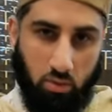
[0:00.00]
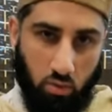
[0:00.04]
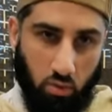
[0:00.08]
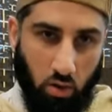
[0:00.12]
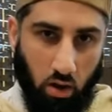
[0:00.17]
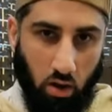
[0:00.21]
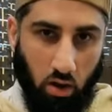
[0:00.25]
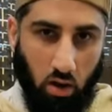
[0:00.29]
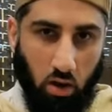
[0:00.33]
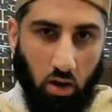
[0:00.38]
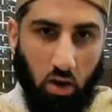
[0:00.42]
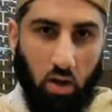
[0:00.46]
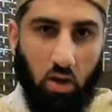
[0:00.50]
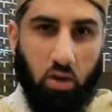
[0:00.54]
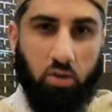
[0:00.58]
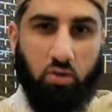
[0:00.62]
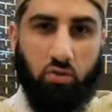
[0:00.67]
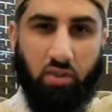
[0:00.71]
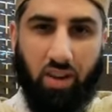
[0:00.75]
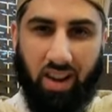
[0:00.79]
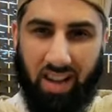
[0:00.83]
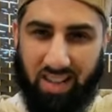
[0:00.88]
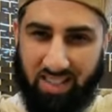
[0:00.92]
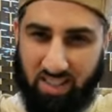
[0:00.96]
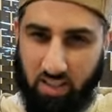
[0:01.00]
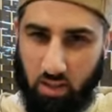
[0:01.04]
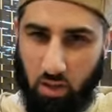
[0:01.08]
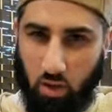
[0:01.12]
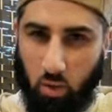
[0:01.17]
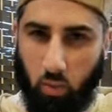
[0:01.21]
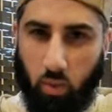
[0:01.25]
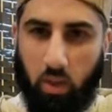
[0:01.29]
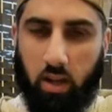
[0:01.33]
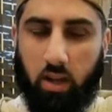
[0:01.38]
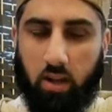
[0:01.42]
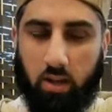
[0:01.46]
to Allah, realizing your
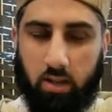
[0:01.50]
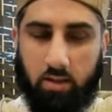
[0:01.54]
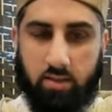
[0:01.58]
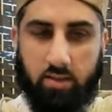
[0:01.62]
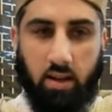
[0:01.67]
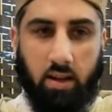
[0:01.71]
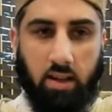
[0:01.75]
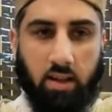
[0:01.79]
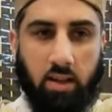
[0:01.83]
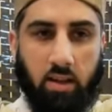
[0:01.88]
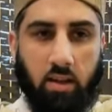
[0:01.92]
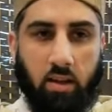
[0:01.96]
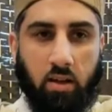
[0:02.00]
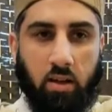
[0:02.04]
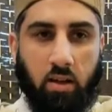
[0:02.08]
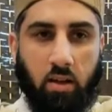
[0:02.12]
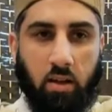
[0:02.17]
weakness, i.e.